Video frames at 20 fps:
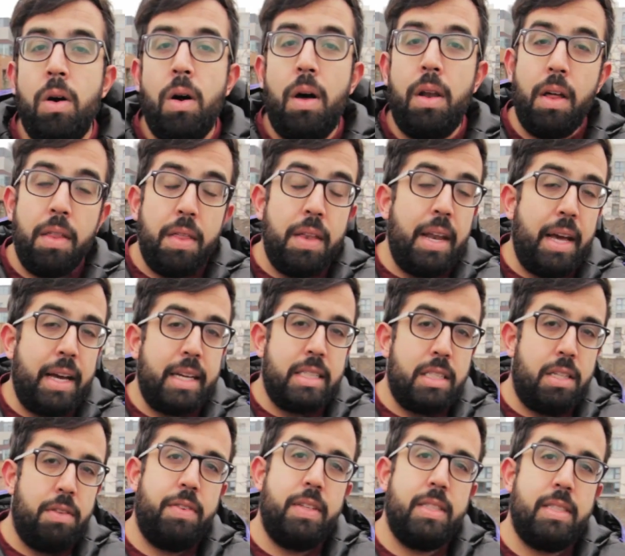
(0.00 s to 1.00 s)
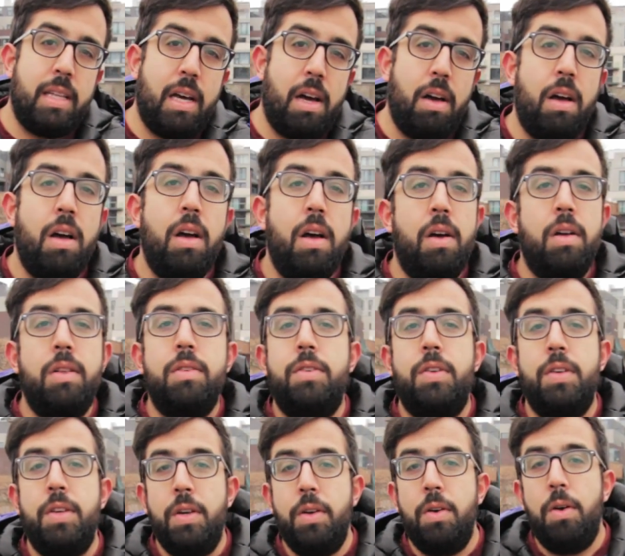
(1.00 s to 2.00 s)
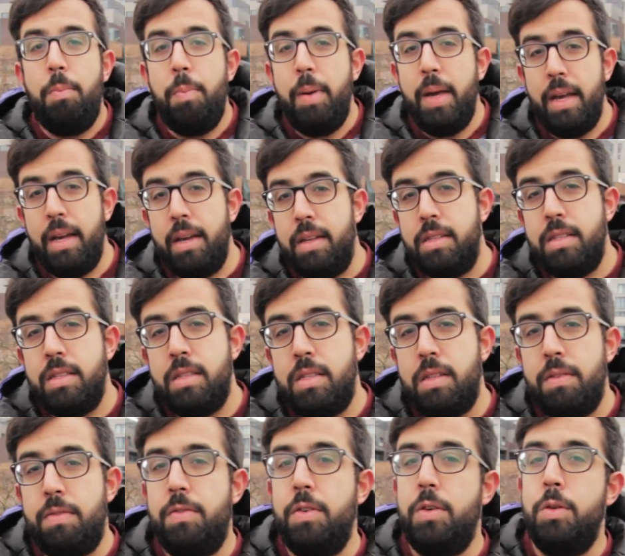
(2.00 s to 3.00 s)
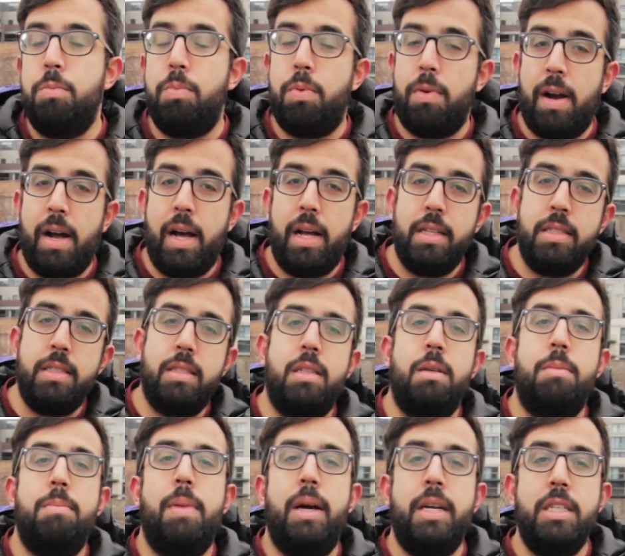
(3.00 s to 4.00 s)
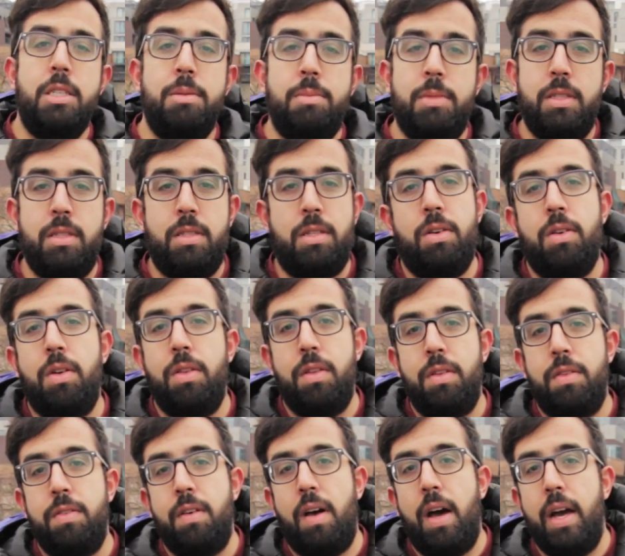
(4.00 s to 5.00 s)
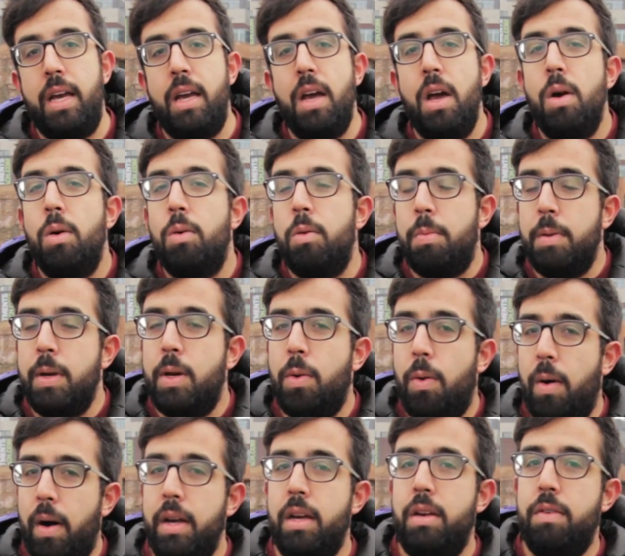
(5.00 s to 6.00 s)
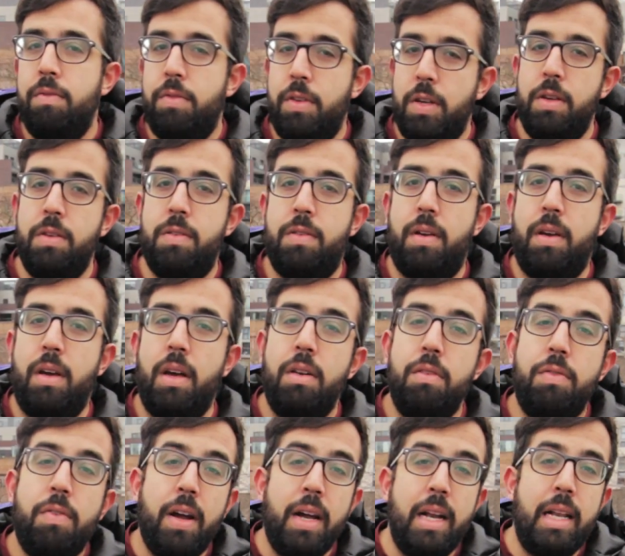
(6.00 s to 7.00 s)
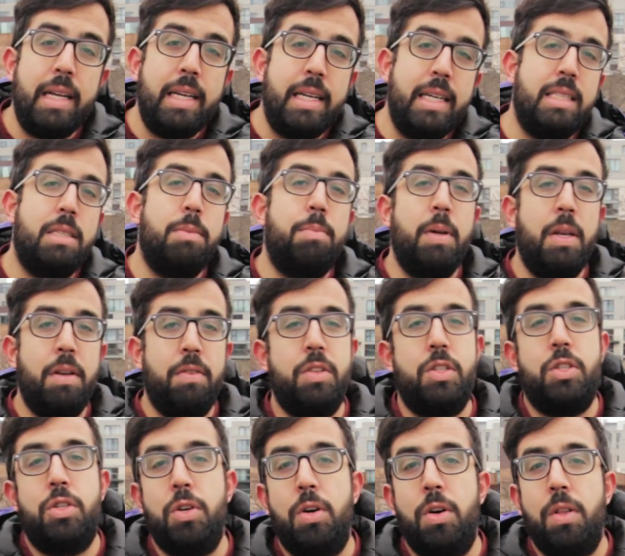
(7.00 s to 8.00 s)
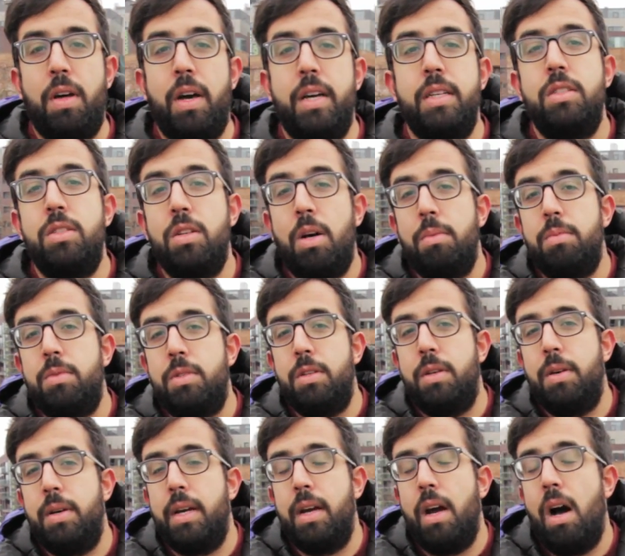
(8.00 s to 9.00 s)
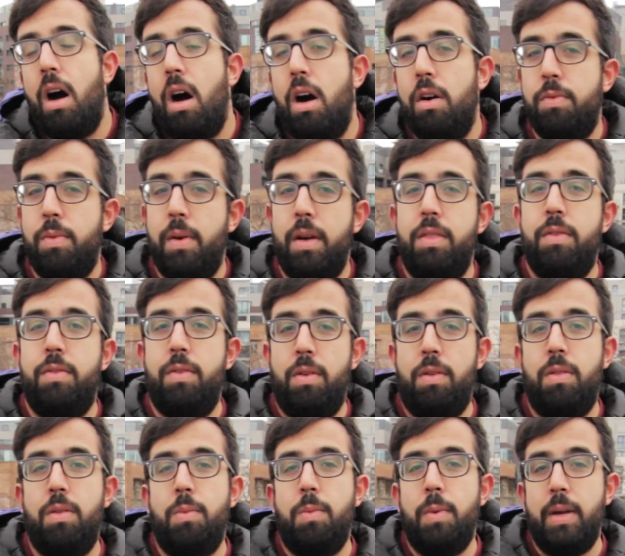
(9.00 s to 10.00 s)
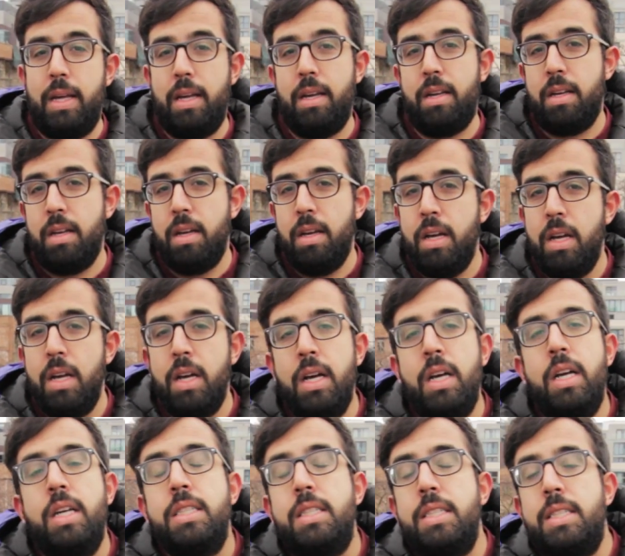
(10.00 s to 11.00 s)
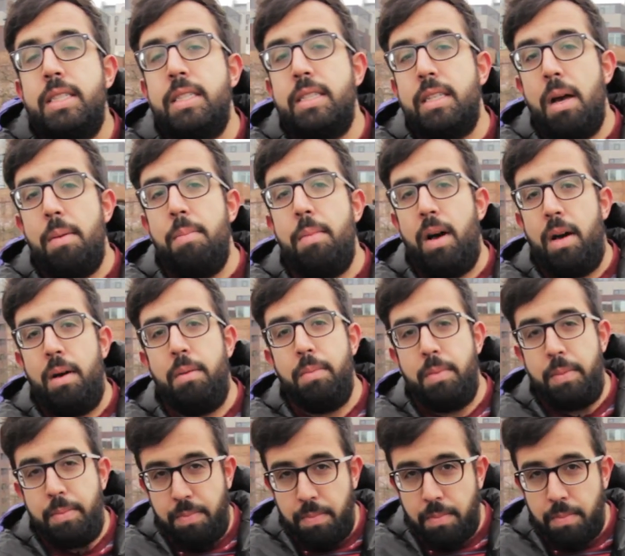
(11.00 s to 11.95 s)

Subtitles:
Another negative is that to Europeans, the food brands and the measurements that are on the site will be quite confusing, and frankly, it's a bit of a chore that I stopped doing halfway through the week. So to sum up,